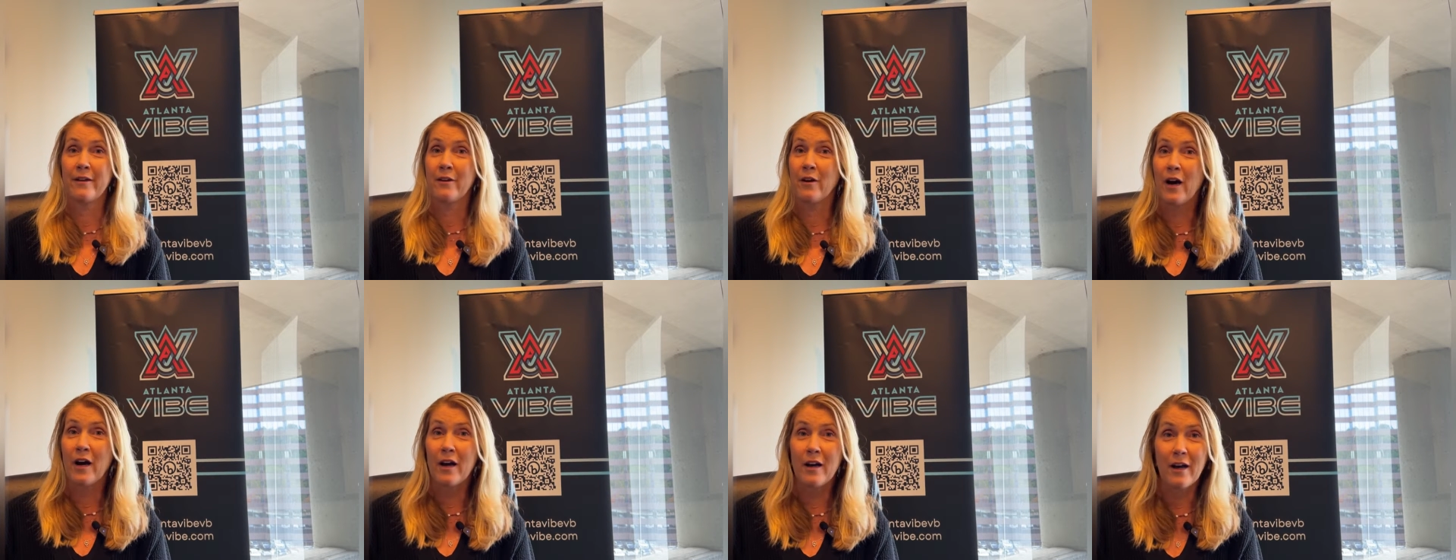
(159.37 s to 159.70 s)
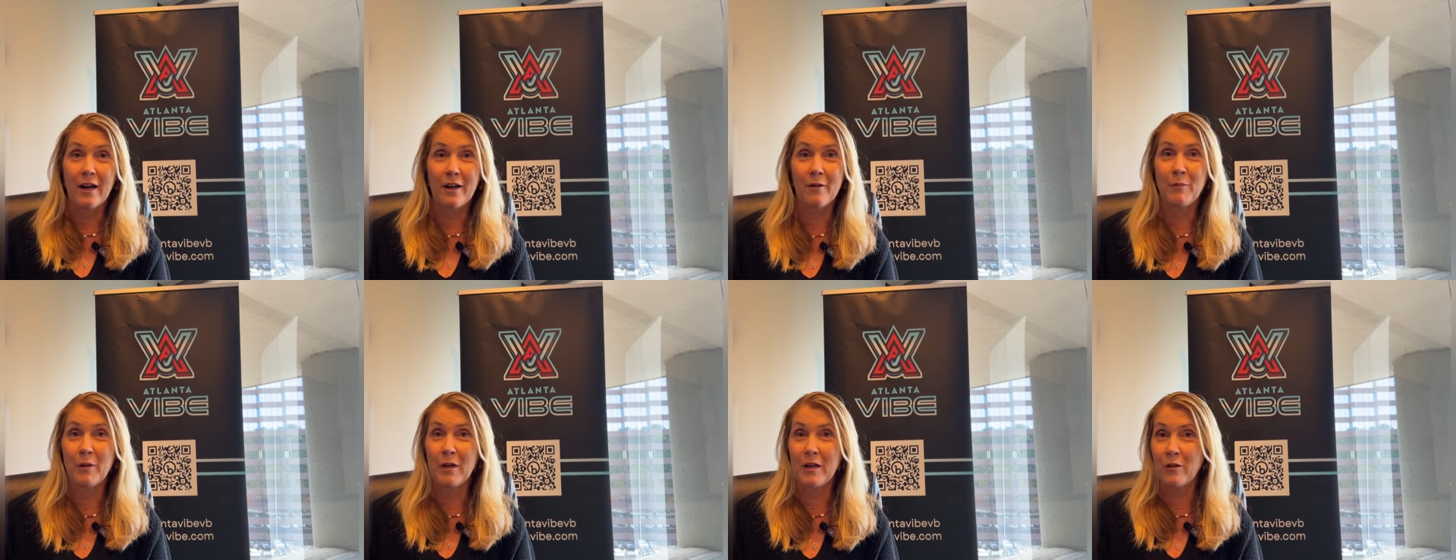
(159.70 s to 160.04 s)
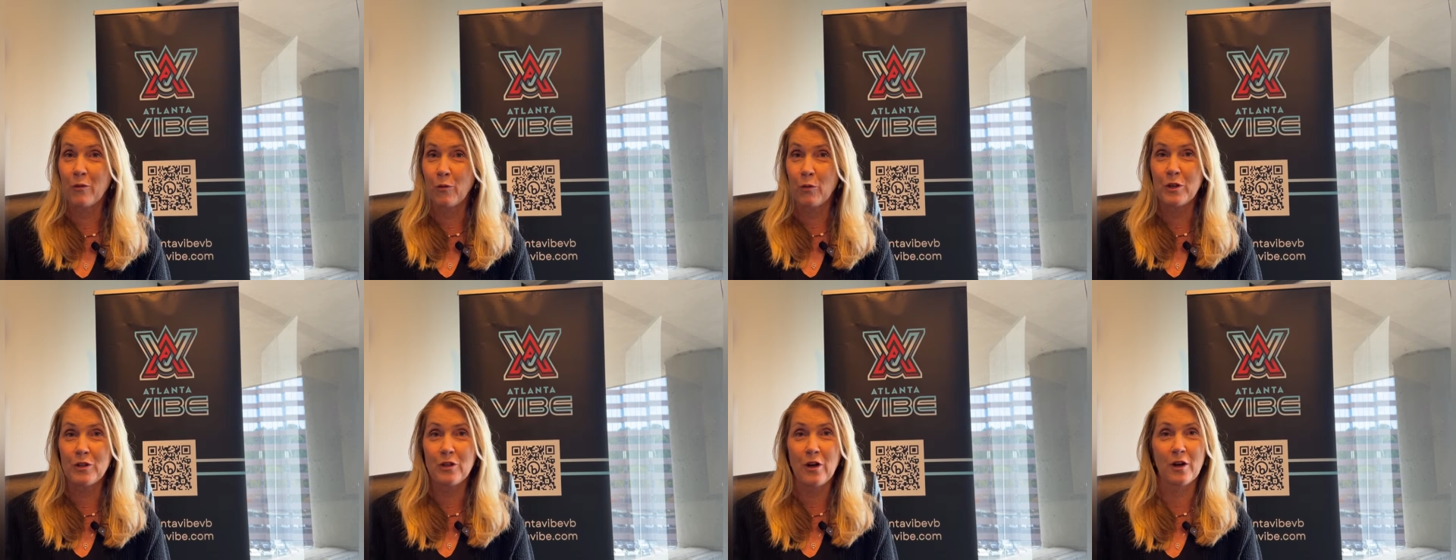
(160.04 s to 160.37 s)
I mean,
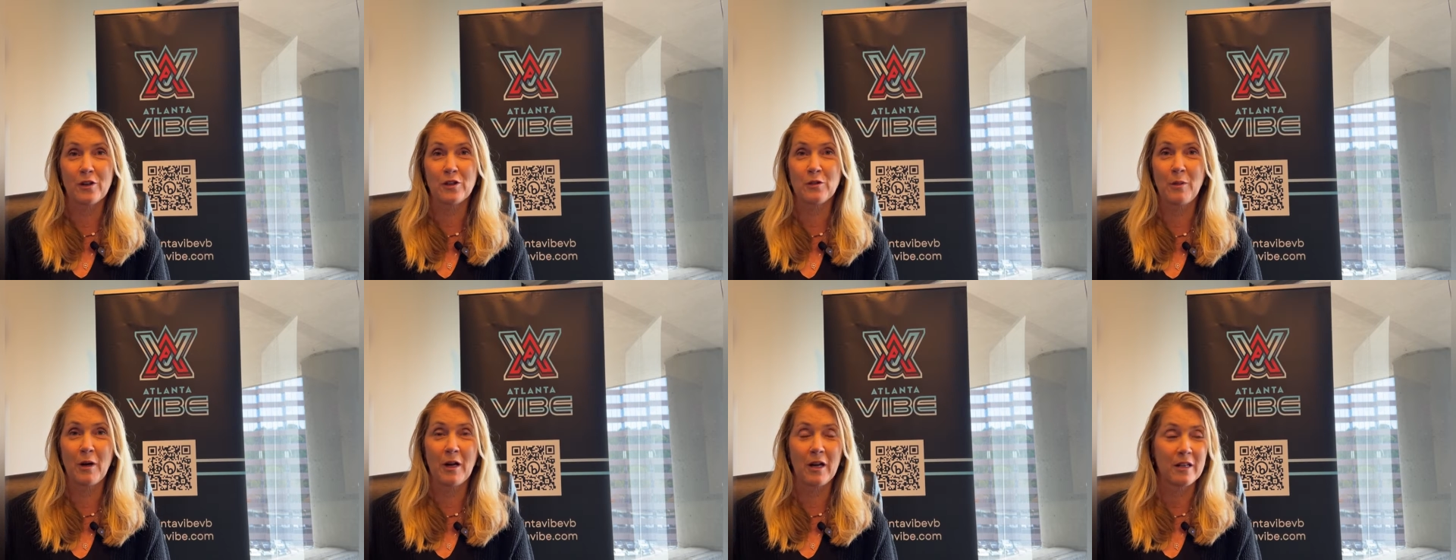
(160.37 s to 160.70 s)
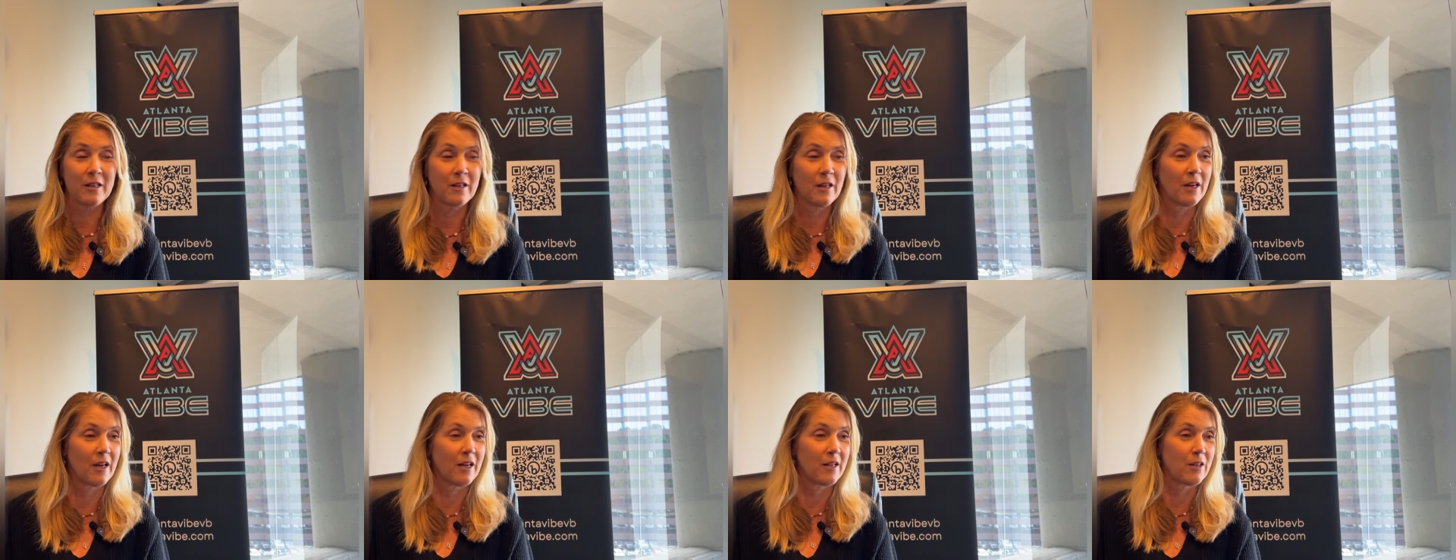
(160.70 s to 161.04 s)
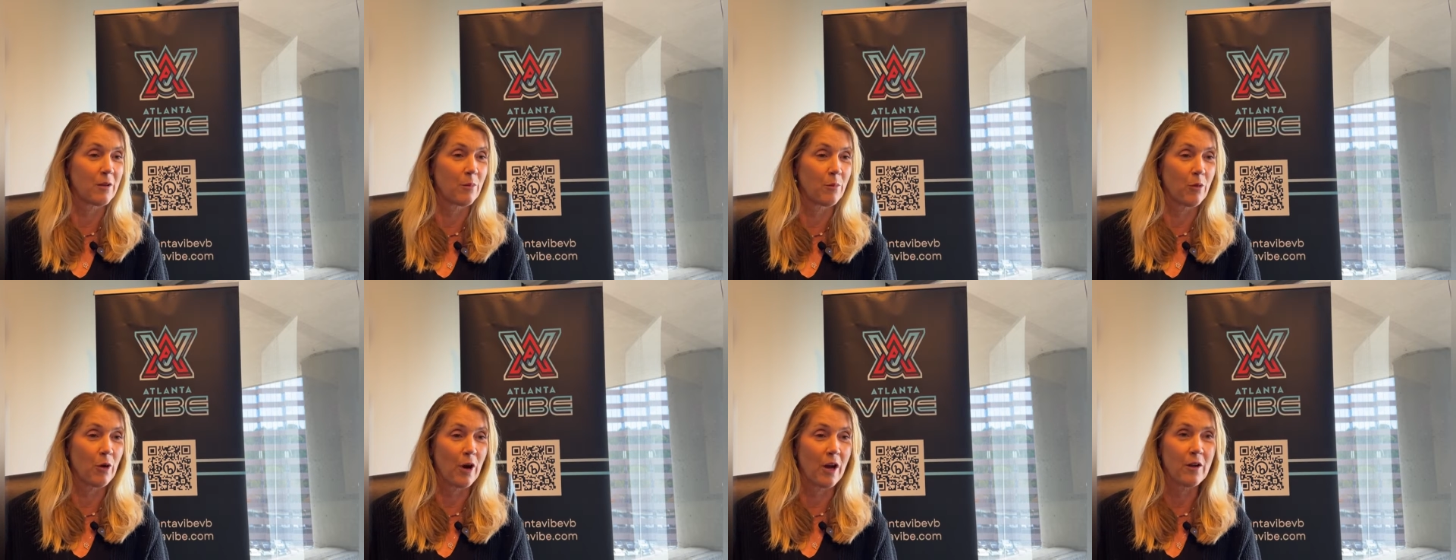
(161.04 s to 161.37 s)
we talked about it at
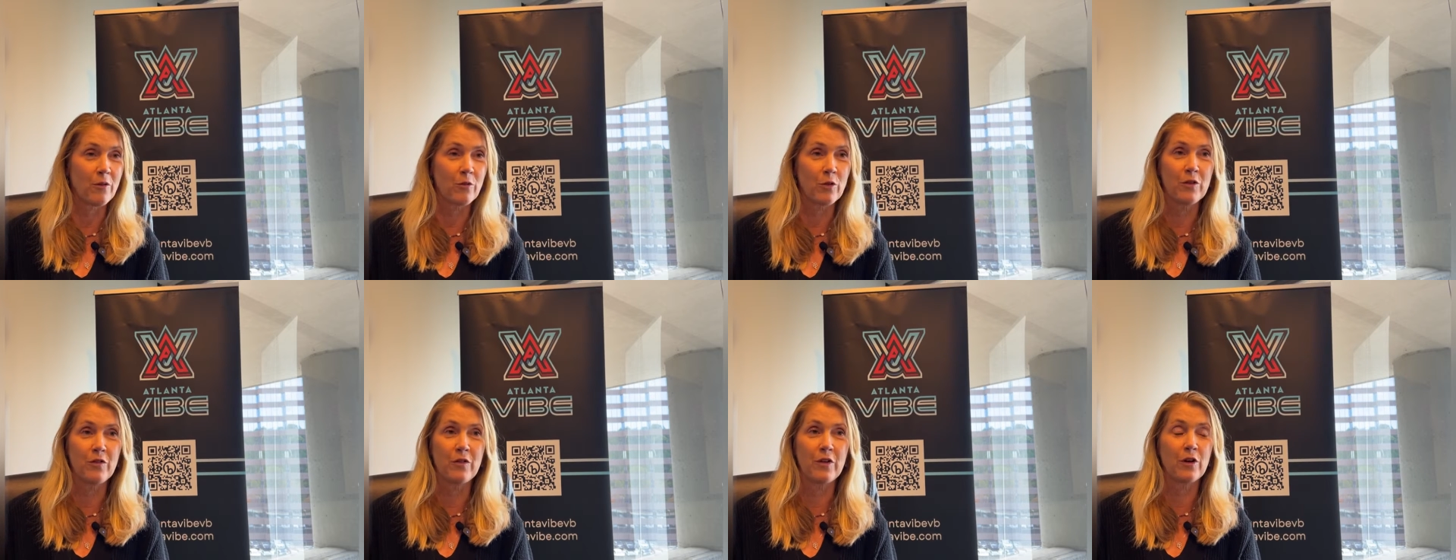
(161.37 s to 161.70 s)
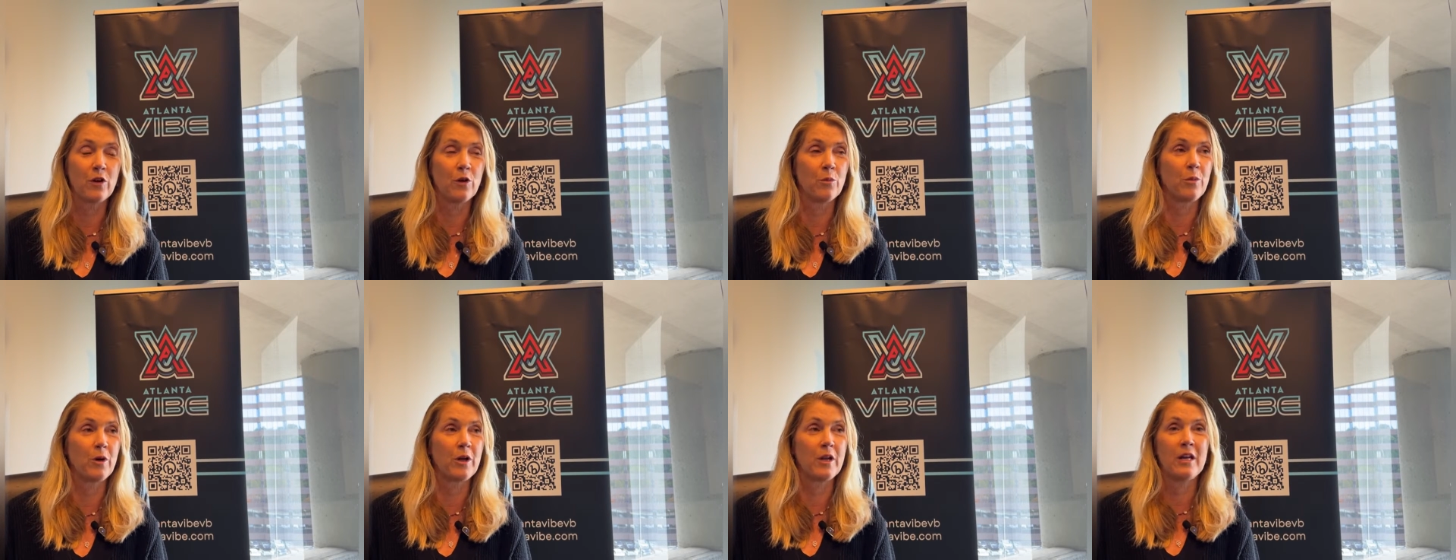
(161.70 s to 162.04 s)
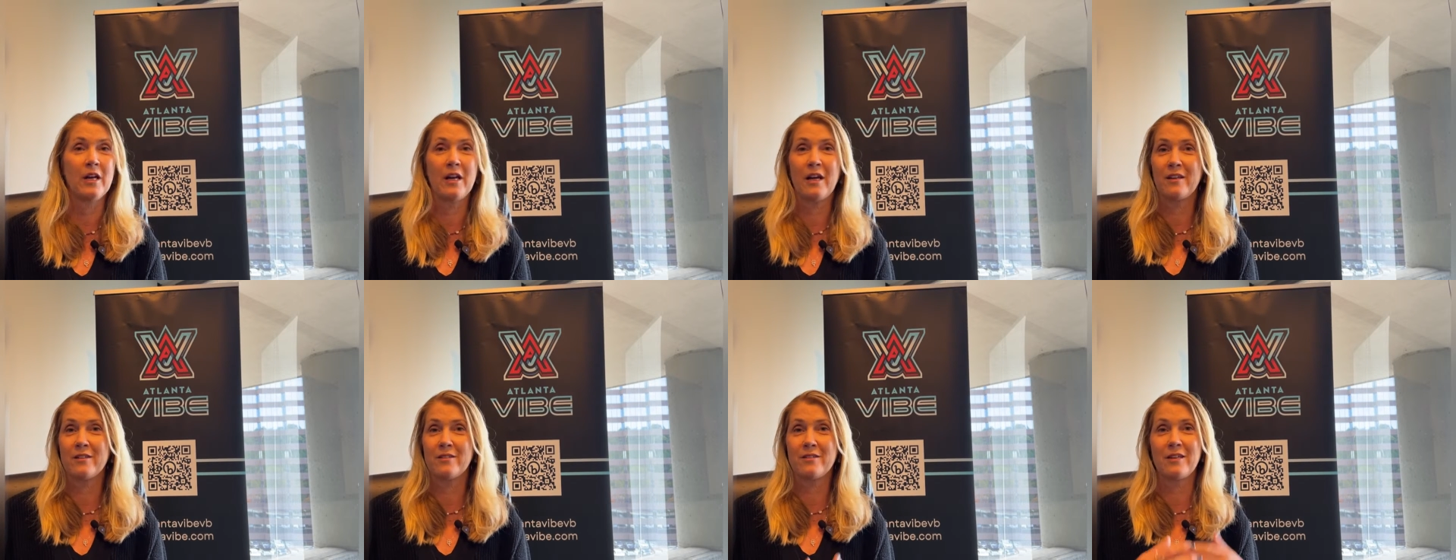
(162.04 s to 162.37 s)
the brand reveal, but
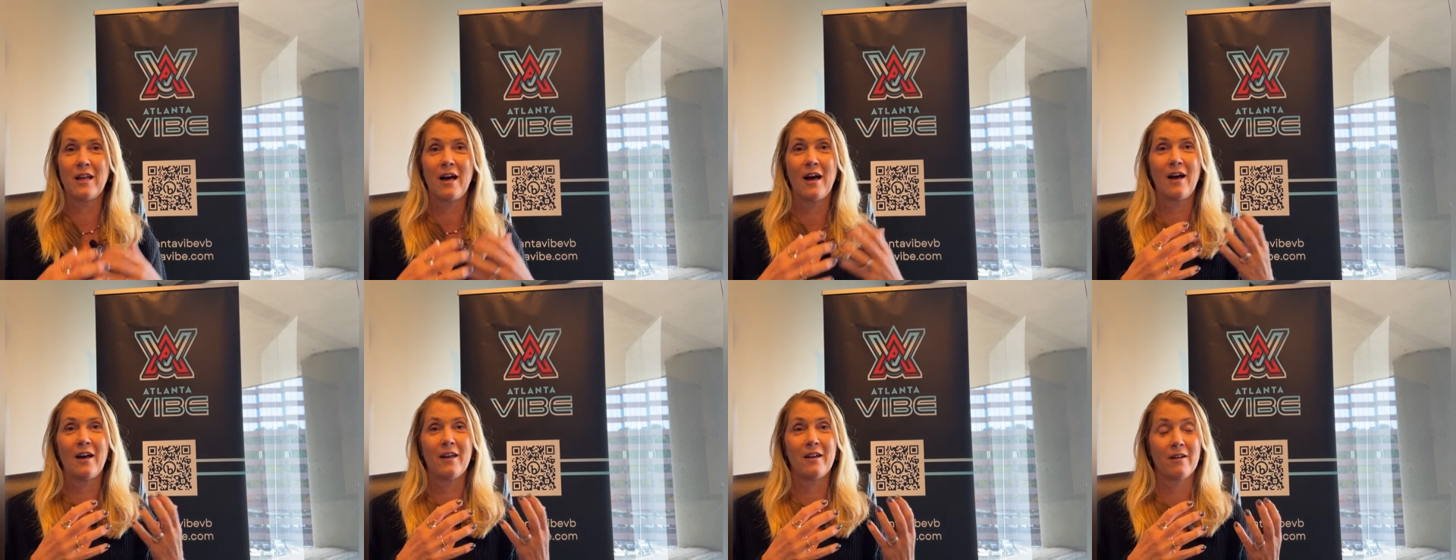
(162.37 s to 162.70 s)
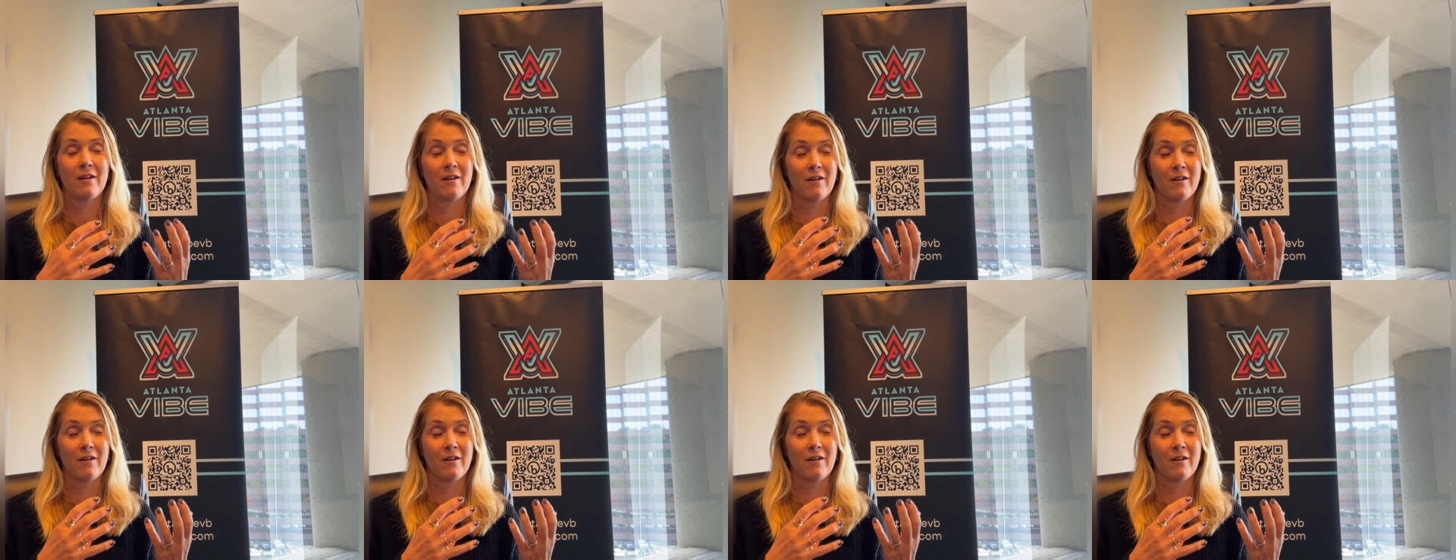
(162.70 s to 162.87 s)
it's not